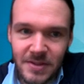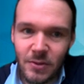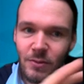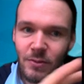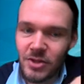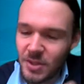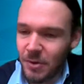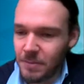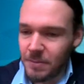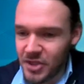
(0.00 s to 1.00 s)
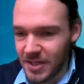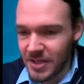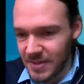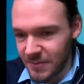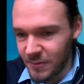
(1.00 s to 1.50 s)
So ship
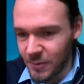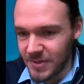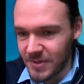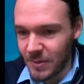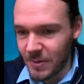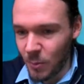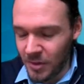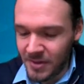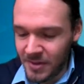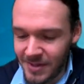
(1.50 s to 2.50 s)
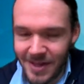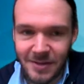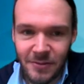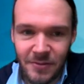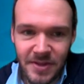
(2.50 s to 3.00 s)
object is, of course, one
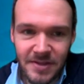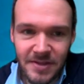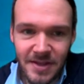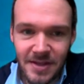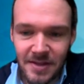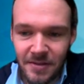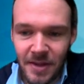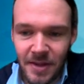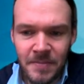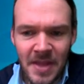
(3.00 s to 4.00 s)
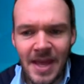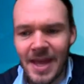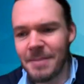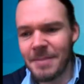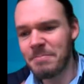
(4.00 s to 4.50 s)
kind of these thing.
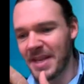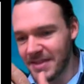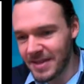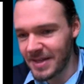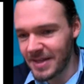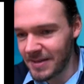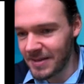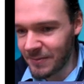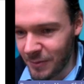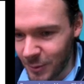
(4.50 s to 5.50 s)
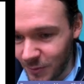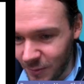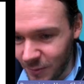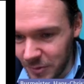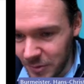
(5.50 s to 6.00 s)
Basically, for those
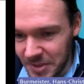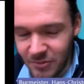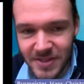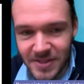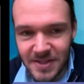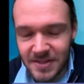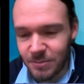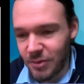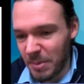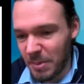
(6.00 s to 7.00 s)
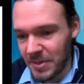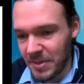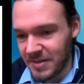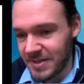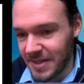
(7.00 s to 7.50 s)
of you who are interested, it's a
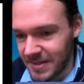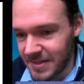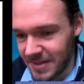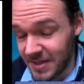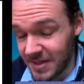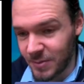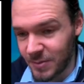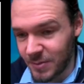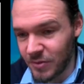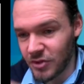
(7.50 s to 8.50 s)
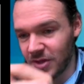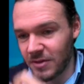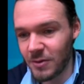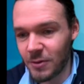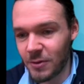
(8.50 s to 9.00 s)
probability density distribution,
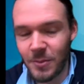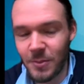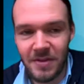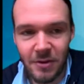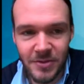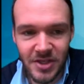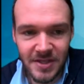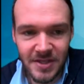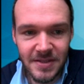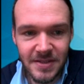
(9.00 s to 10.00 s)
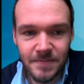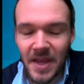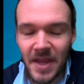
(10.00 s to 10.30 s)
and you look where the object is.